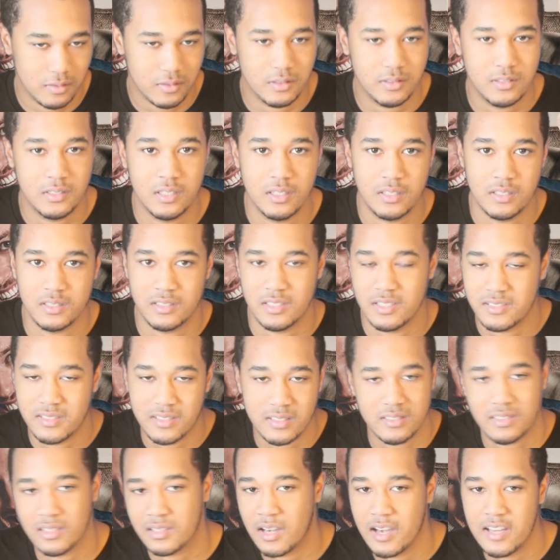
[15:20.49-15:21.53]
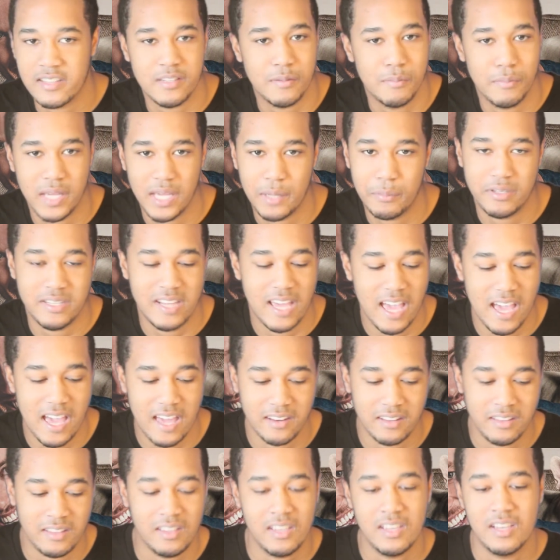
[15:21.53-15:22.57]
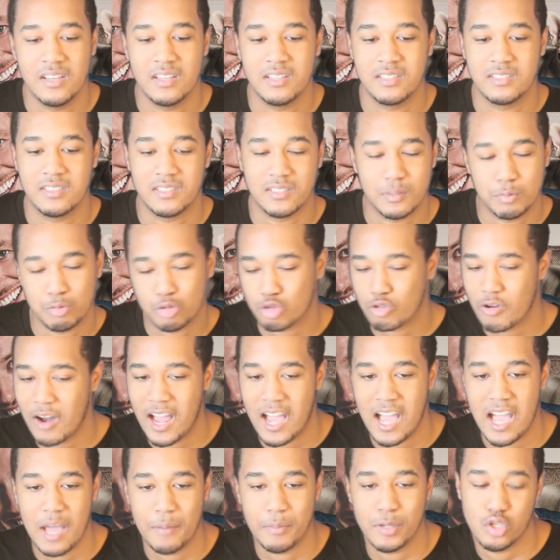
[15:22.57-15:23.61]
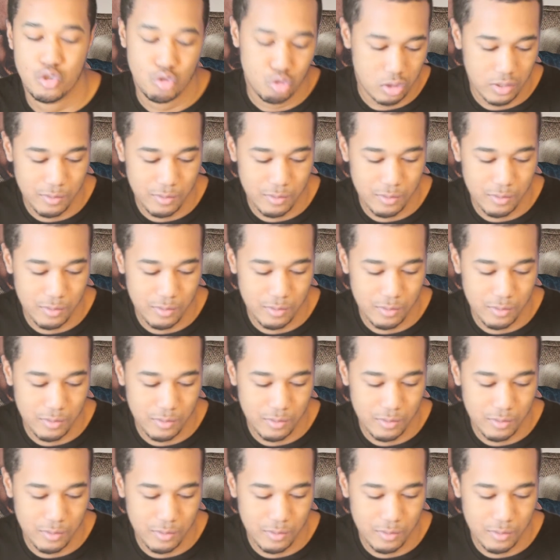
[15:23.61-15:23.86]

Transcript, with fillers: your, your sister, cousin, baby daddy to subscribe and you